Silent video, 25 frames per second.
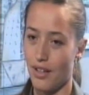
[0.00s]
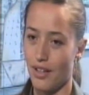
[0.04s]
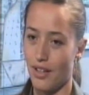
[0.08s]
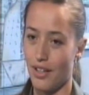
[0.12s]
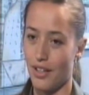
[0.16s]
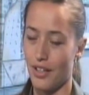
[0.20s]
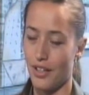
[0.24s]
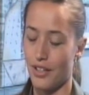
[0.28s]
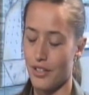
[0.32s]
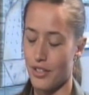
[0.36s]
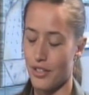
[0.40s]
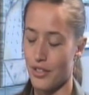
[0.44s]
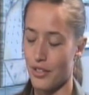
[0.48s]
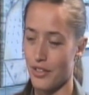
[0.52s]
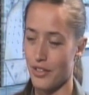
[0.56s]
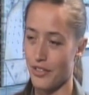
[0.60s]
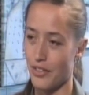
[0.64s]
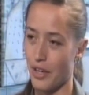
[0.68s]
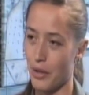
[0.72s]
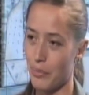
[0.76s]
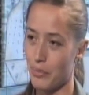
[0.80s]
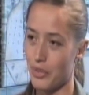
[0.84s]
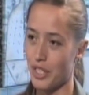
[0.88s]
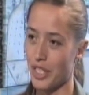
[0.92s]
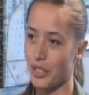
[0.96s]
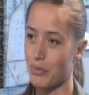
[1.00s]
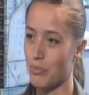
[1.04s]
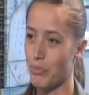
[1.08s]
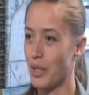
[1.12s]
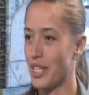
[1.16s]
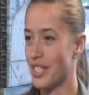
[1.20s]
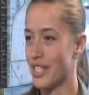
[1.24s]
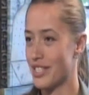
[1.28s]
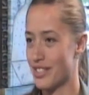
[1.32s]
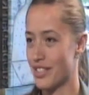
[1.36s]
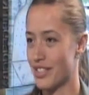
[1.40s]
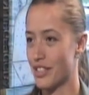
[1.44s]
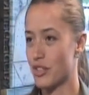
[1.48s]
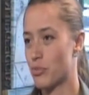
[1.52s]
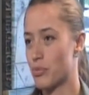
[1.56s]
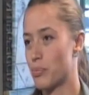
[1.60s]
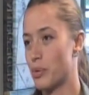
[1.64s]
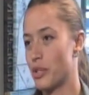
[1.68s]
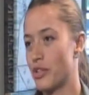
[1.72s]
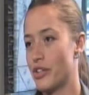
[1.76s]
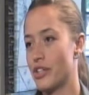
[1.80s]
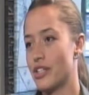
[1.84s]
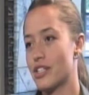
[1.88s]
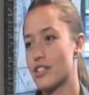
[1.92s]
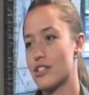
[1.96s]
a sort of object-based
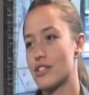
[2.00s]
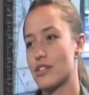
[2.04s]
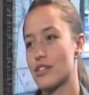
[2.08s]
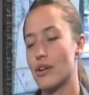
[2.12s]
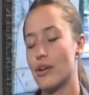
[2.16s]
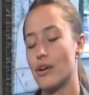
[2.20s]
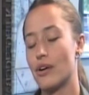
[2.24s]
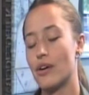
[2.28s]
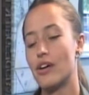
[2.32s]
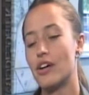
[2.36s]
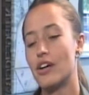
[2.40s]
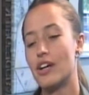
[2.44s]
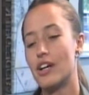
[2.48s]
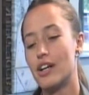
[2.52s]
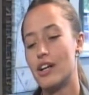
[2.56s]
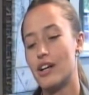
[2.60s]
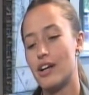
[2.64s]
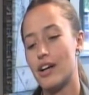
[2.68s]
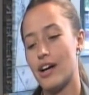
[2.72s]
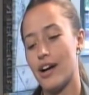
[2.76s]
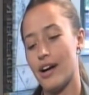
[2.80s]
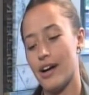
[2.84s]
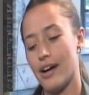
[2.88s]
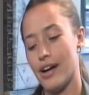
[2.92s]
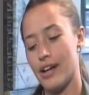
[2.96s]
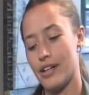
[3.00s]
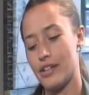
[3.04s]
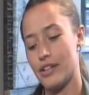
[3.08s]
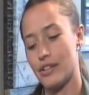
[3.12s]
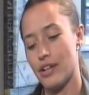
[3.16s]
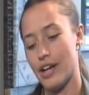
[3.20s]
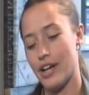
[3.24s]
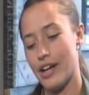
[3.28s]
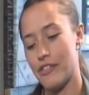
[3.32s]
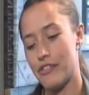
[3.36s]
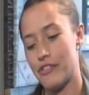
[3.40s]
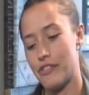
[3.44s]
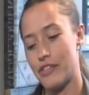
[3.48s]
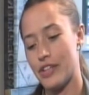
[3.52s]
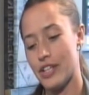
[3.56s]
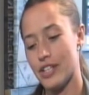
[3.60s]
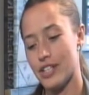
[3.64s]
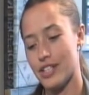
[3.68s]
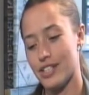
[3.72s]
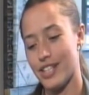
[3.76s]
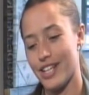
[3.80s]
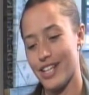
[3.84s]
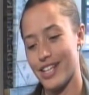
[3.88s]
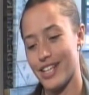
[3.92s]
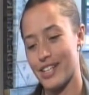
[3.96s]
experience so I, I
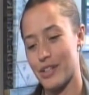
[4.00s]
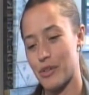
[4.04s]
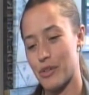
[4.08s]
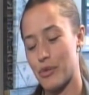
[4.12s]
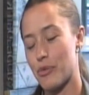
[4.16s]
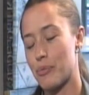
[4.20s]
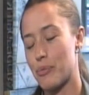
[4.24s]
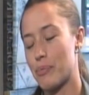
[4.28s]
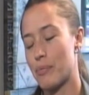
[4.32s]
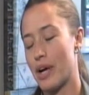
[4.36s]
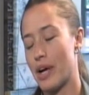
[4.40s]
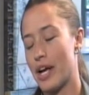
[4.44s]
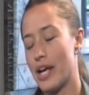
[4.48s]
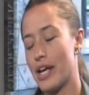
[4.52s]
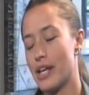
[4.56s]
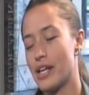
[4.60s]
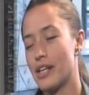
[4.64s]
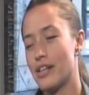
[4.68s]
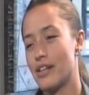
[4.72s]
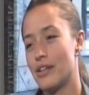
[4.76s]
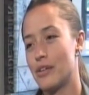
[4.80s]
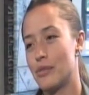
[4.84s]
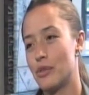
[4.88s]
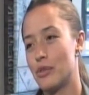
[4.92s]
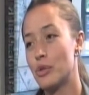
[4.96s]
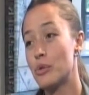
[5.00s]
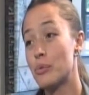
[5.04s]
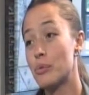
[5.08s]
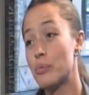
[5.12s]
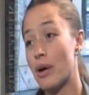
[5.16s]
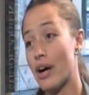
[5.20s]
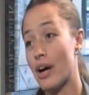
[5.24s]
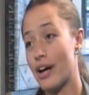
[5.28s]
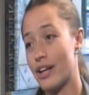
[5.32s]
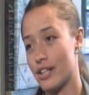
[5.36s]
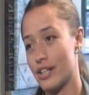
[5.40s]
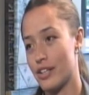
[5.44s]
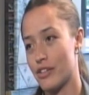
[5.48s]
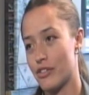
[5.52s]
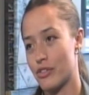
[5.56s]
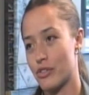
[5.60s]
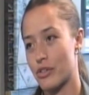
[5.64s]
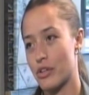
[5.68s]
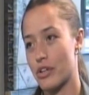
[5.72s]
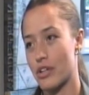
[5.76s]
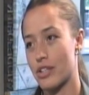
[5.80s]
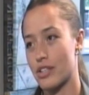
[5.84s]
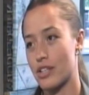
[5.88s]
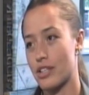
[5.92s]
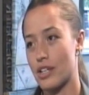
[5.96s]
feel like my new body of
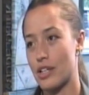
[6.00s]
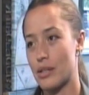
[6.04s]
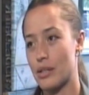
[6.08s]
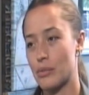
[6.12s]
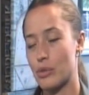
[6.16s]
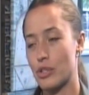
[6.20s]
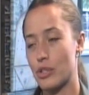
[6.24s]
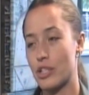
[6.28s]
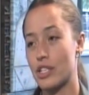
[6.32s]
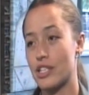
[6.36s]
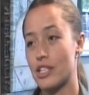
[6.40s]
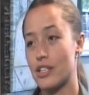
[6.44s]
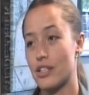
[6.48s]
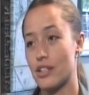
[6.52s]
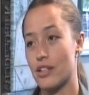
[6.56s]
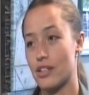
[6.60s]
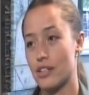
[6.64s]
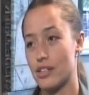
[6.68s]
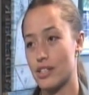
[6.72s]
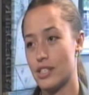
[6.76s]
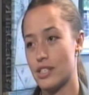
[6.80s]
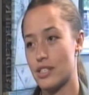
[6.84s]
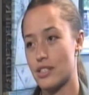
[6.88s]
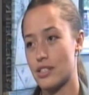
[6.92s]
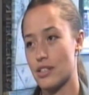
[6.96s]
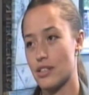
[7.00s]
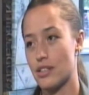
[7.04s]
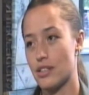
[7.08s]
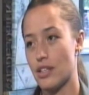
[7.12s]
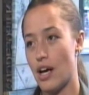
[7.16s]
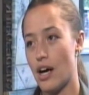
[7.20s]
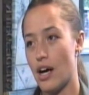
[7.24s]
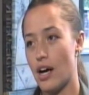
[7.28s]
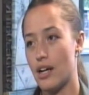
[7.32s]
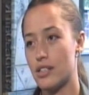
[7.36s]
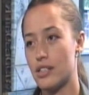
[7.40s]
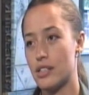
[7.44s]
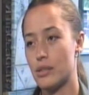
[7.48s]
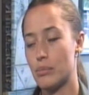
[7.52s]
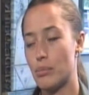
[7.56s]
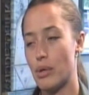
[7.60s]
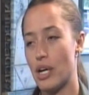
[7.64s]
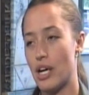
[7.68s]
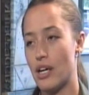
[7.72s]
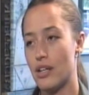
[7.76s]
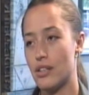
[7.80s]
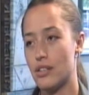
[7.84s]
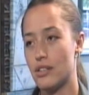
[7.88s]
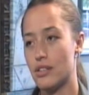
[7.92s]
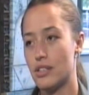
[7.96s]
work that I'm working on is a lot
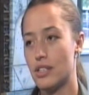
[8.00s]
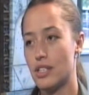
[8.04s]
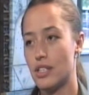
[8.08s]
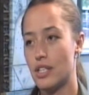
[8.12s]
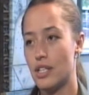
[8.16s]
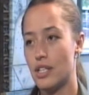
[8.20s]
about